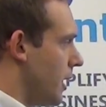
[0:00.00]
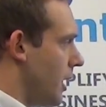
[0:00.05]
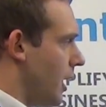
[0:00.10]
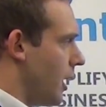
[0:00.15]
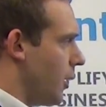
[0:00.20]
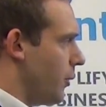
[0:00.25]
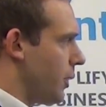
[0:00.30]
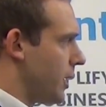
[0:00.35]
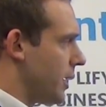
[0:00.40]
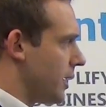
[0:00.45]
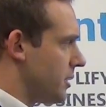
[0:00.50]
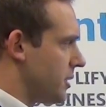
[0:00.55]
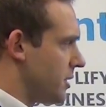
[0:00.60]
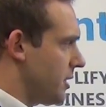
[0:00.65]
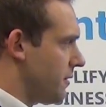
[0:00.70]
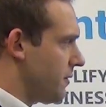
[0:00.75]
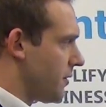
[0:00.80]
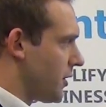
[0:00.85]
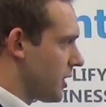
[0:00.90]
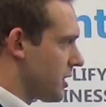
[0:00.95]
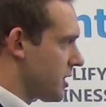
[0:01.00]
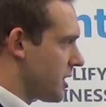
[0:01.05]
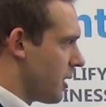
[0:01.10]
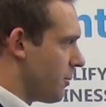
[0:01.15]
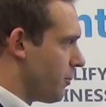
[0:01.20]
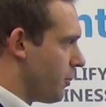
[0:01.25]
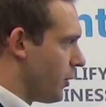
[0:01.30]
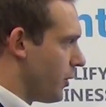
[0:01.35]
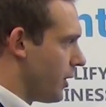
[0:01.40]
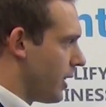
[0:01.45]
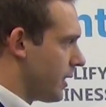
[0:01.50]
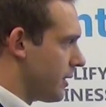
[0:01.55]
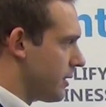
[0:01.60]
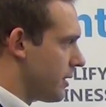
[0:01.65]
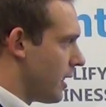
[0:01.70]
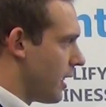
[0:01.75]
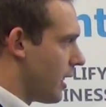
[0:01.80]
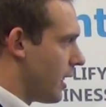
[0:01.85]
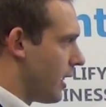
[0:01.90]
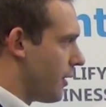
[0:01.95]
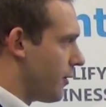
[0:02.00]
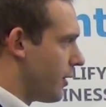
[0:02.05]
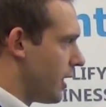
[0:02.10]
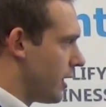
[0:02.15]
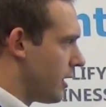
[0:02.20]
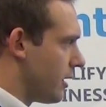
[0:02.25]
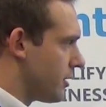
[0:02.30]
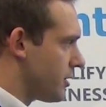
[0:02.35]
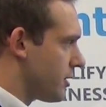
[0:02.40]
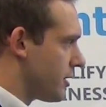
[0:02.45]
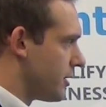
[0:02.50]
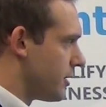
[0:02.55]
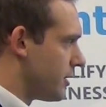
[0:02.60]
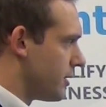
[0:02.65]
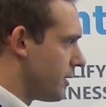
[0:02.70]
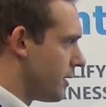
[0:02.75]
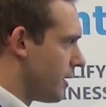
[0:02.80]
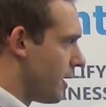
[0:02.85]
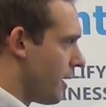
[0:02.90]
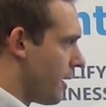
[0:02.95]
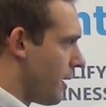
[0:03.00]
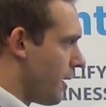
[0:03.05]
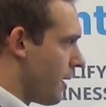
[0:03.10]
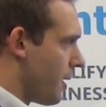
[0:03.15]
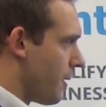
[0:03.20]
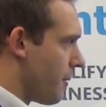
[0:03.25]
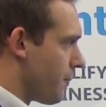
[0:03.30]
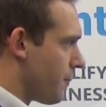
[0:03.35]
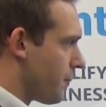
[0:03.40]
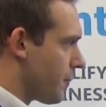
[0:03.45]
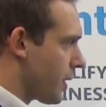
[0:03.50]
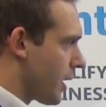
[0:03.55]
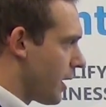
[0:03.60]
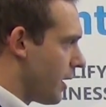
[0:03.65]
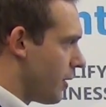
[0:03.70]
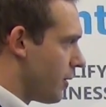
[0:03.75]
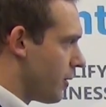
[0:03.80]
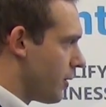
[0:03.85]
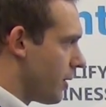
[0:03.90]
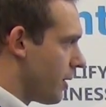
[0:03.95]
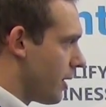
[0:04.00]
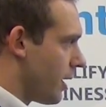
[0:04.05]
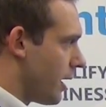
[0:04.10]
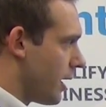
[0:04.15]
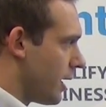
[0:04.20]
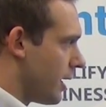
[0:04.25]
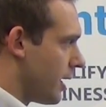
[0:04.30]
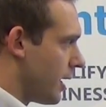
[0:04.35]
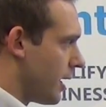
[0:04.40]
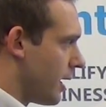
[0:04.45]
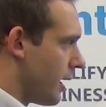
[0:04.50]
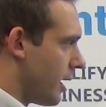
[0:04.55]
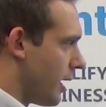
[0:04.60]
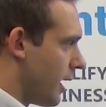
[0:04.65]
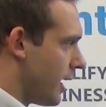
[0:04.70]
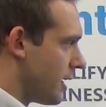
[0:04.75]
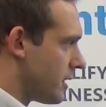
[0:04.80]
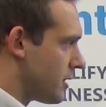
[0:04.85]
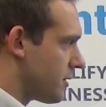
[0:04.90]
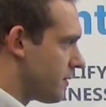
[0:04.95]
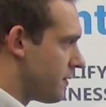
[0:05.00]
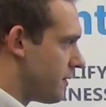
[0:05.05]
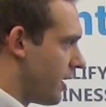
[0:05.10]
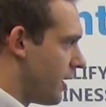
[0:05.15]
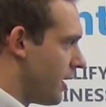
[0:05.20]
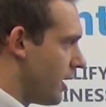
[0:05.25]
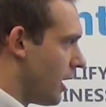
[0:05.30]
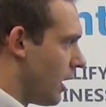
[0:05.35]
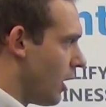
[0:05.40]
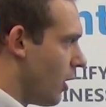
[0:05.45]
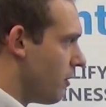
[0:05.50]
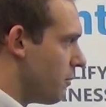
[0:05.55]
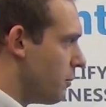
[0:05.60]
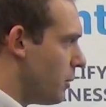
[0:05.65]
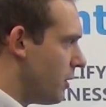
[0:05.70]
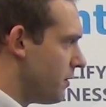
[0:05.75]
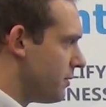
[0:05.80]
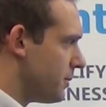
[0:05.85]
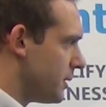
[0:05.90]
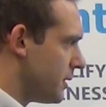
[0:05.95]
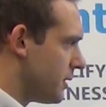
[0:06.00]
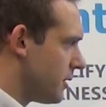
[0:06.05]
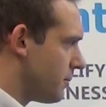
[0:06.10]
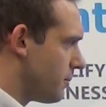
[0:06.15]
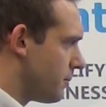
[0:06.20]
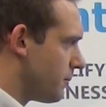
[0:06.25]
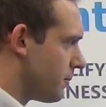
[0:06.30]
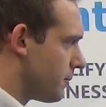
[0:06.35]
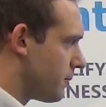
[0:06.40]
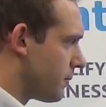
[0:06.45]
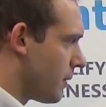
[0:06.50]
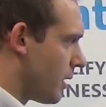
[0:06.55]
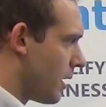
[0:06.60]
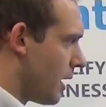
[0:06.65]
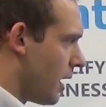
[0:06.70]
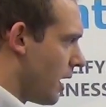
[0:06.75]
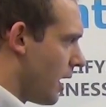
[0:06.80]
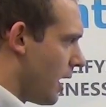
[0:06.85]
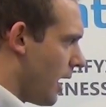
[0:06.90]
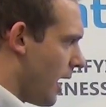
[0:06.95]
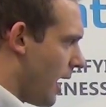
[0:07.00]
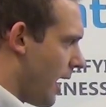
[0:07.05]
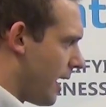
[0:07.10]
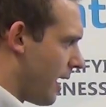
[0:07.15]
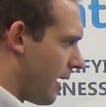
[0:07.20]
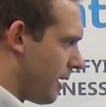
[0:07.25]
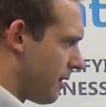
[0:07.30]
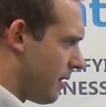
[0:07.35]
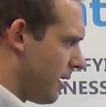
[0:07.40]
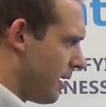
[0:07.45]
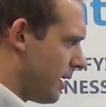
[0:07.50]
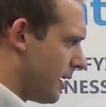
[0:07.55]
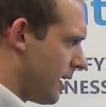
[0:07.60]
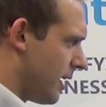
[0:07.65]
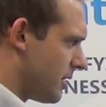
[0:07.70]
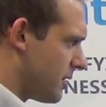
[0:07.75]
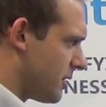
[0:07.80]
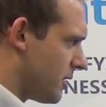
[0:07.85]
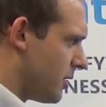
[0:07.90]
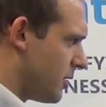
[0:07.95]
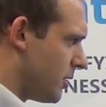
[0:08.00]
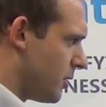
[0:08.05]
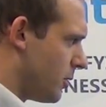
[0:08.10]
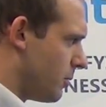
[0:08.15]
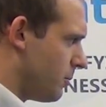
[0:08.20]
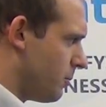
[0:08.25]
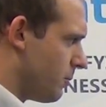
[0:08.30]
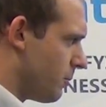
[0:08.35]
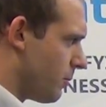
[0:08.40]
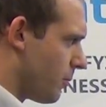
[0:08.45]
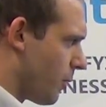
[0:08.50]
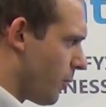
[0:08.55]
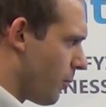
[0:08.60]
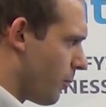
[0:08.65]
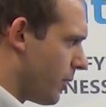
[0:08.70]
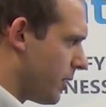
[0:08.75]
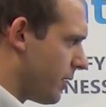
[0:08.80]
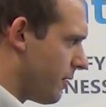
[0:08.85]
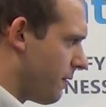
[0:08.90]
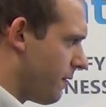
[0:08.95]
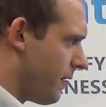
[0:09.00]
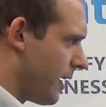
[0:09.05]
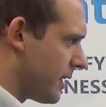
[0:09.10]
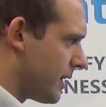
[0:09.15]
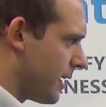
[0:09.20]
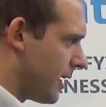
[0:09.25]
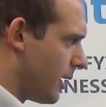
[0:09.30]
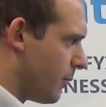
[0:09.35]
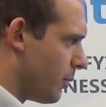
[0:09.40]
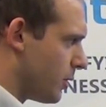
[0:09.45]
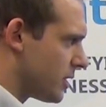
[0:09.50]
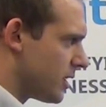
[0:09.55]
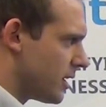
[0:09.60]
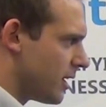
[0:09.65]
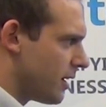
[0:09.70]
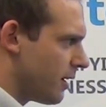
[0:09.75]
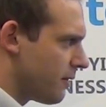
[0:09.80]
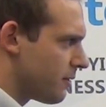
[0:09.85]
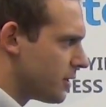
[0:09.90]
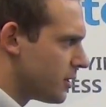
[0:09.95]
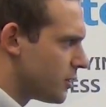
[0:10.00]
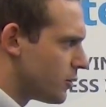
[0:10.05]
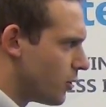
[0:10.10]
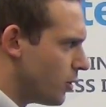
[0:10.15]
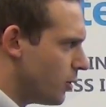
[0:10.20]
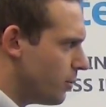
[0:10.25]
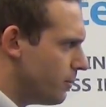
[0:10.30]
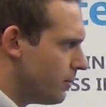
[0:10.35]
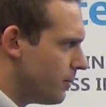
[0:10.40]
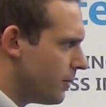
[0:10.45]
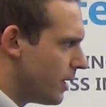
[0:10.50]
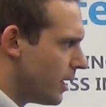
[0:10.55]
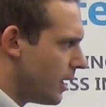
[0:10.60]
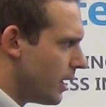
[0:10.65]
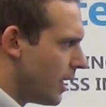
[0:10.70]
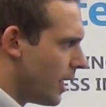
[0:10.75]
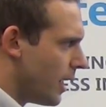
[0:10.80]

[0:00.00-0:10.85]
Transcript: here we can see, for example, that uh, Larry Ellison here uh, has very low movement. And I think it has to do with the fact that he was in a different room.